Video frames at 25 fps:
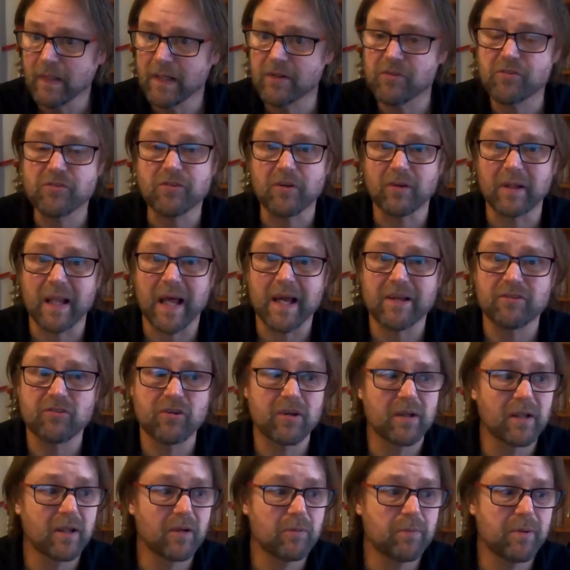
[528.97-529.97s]
It's still
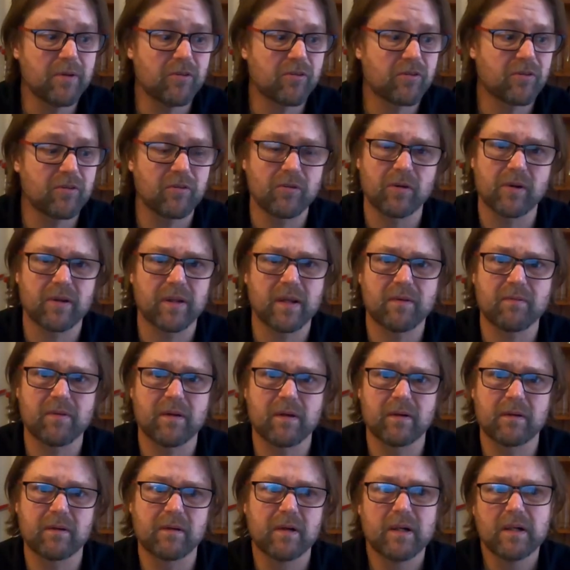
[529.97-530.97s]
aging a little bit, still got
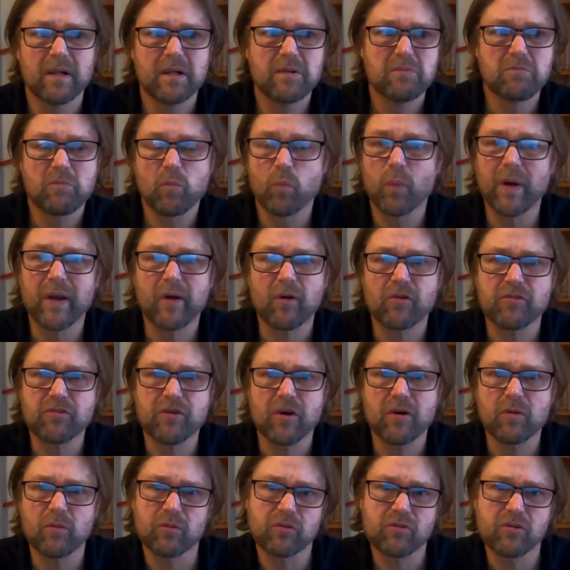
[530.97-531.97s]
another week or
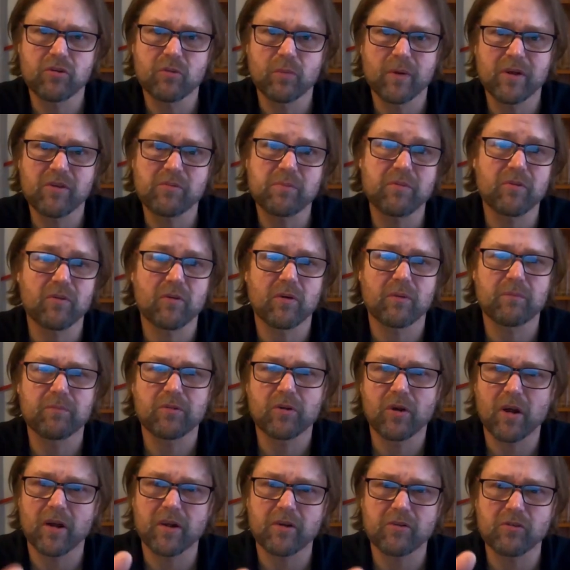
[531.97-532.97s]
so or two weeks before
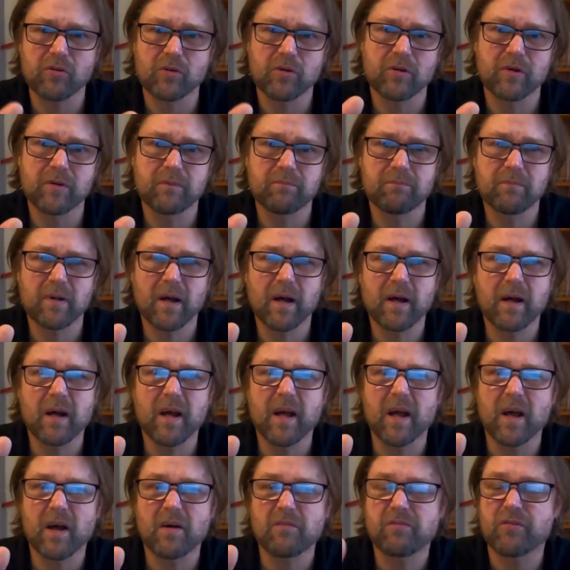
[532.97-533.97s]
I'm going to do a,
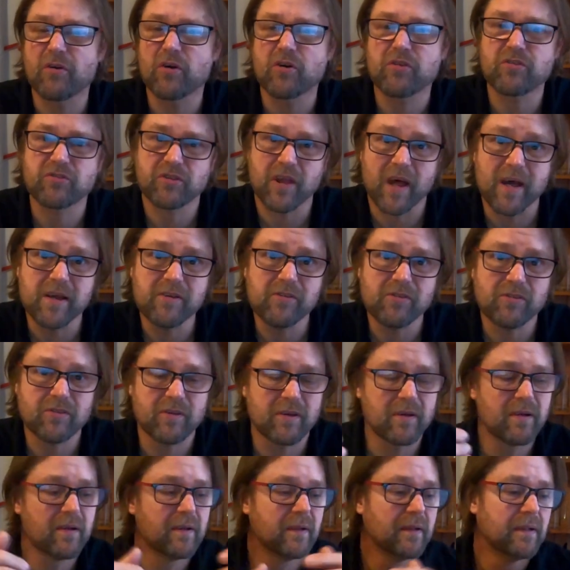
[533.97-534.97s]
a, a first
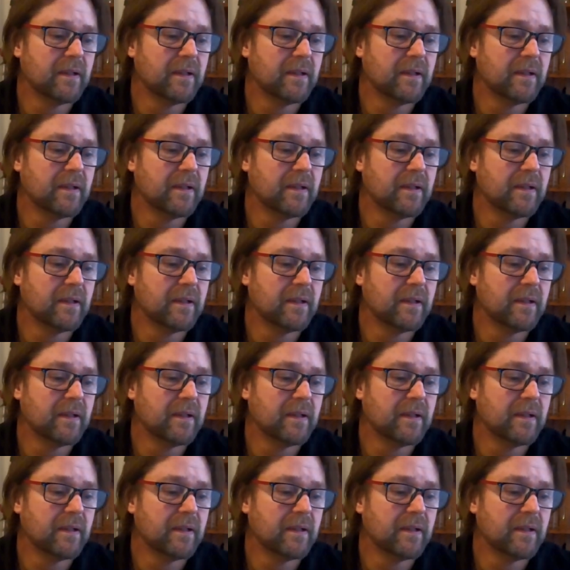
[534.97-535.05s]
taste.